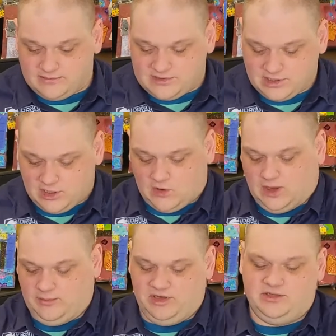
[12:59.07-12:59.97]
So
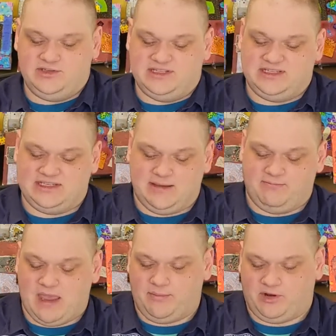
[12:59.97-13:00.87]
I'm going to use the same
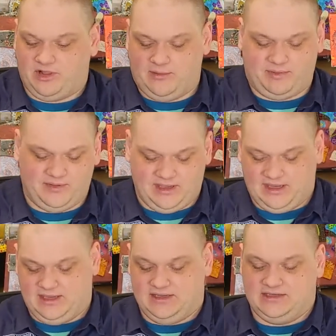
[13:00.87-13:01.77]
paper clip
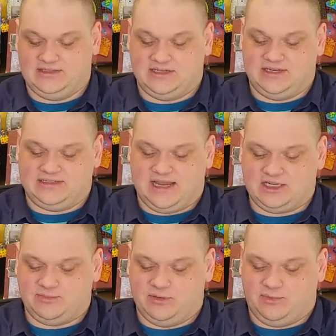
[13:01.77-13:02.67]
as an
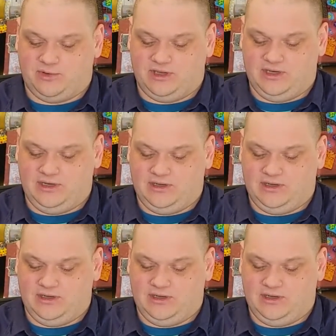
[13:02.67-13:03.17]
attachment point.